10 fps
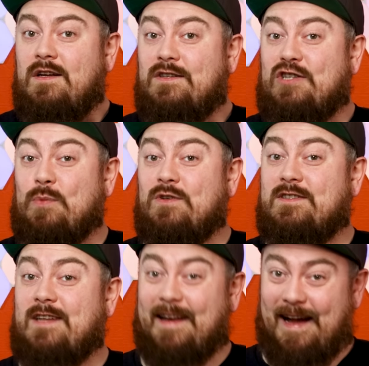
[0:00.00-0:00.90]
she was
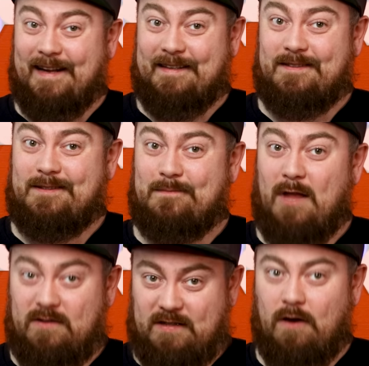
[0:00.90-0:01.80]
denied
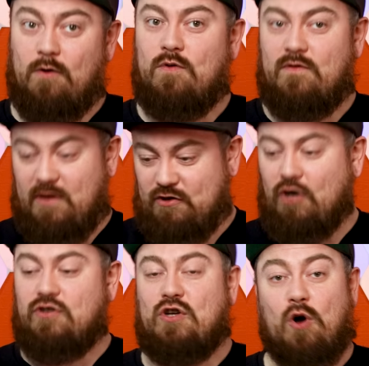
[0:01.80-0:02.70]
until the
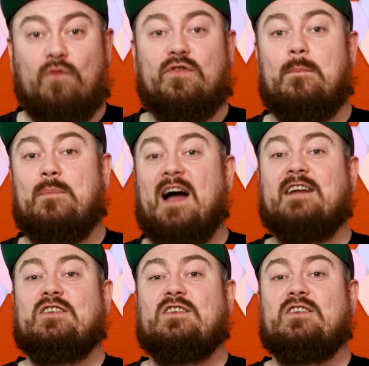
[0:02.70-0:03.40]
judge called them back